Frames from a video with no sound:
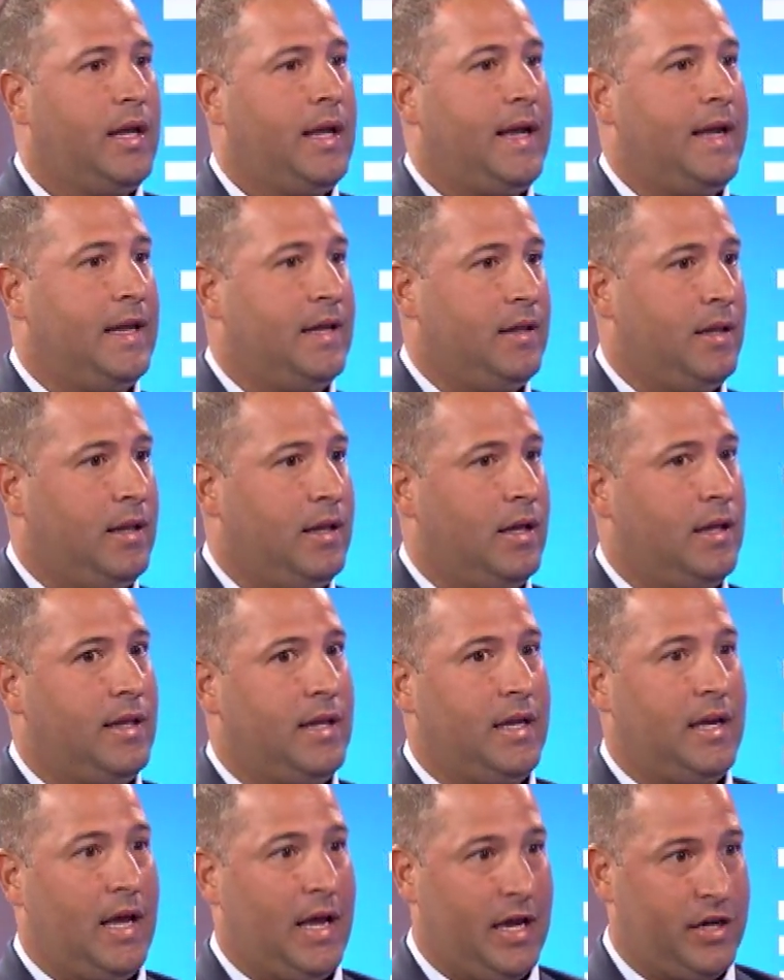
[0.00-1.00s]
in
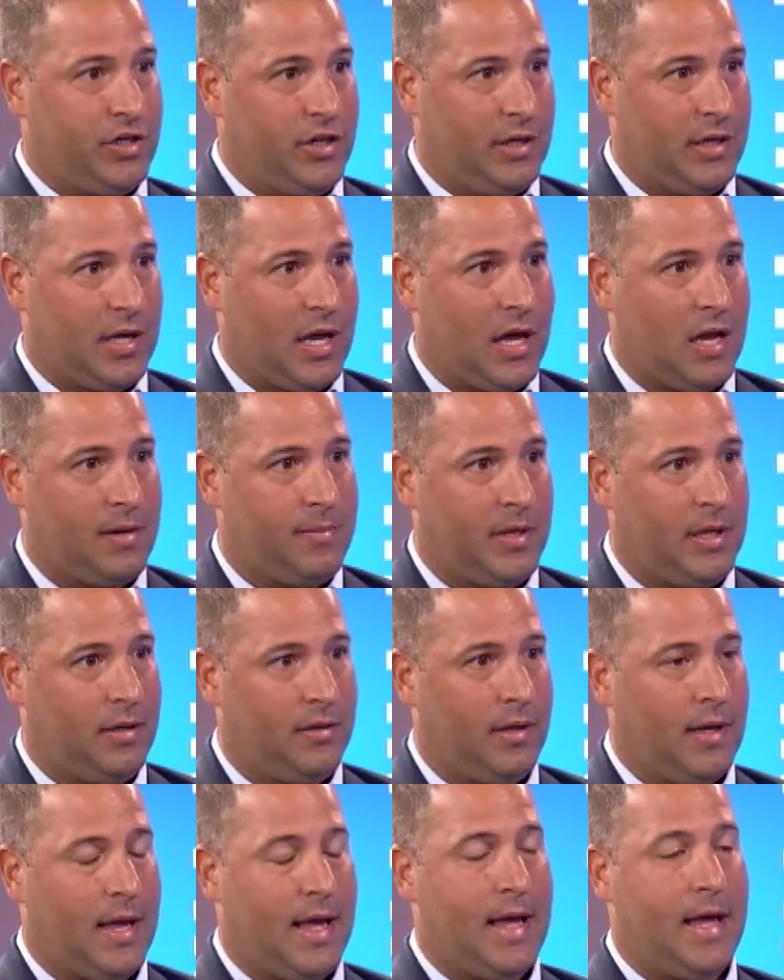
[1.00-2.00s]
the Asian economy
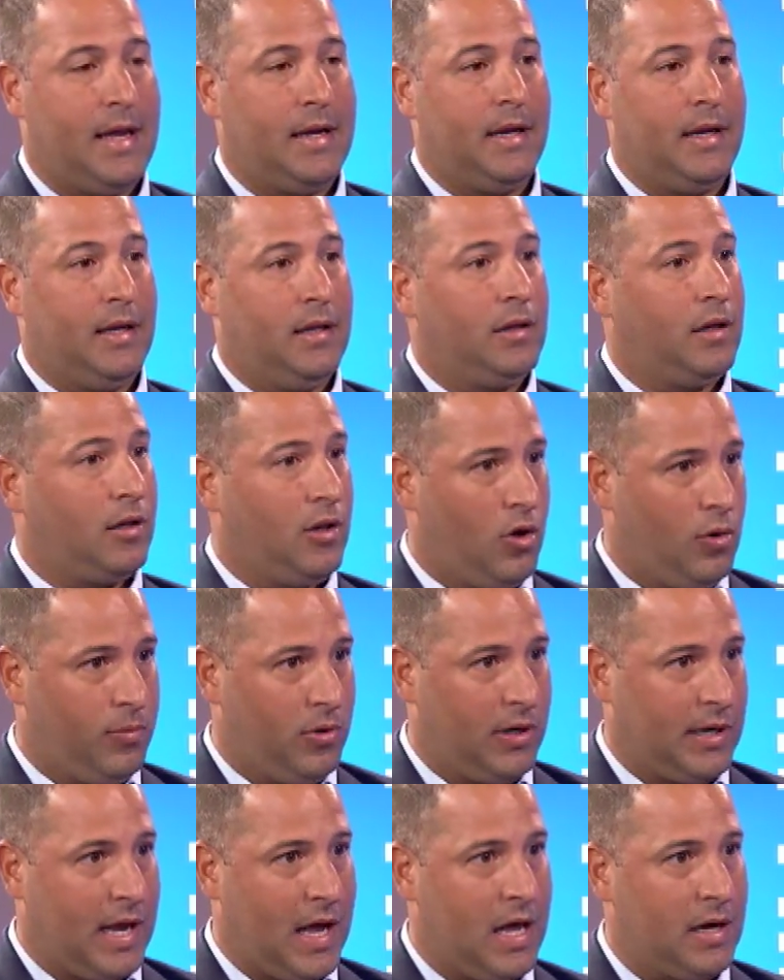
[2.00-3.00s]
and in the global
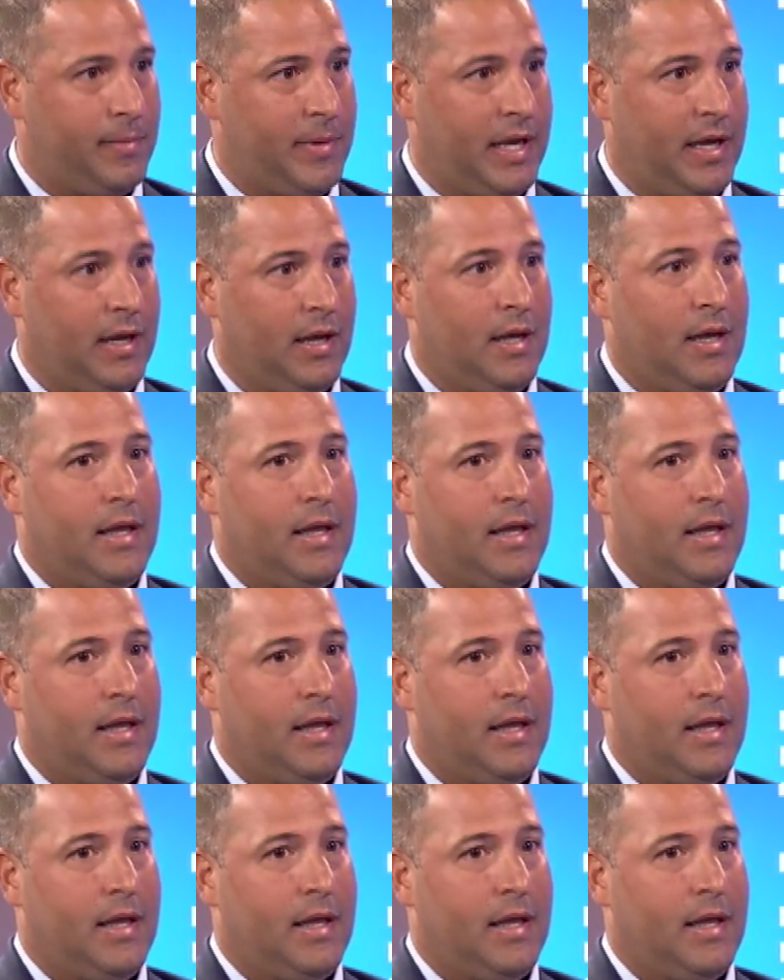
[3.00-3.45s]
economy,